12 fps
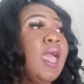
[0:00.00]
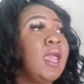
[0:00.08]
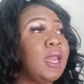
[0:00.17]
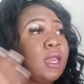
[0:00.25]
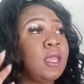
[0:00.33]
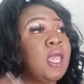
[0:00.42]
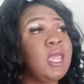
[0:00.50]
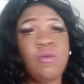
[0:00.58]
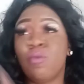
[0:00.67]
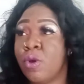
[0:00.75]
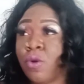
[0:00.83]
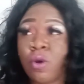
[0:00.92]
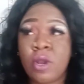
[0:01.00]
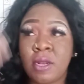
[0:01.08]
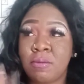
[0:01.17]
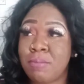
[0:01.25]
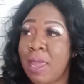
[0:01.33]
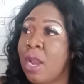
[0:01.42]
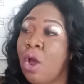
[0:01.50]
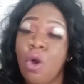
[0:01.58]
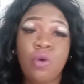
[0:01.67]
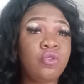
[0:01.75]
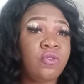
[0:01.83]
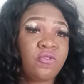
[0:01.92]
and he went on and made a
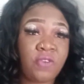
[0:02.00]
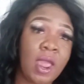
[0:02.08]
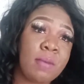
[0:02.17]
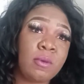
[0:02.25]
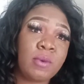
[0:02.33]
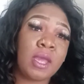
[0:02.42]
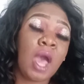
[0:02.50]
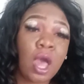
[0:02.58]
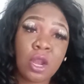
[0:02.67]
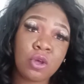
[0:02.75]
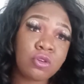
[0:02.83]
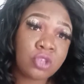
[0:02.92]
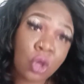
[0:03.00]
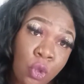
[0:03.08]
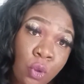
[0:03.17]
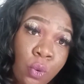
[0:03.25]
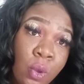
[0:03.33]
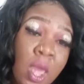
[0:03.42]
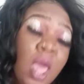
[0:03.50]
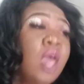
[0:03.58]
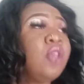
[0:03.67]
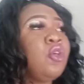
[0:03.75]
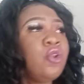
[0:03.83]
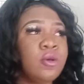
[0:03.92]
whole new family with God knows who,
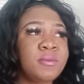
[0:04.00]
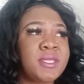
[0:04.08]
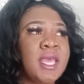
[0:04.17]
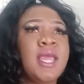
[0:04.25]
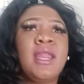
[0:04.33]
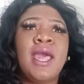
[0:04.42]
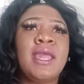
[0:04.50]
you know what I'm saying?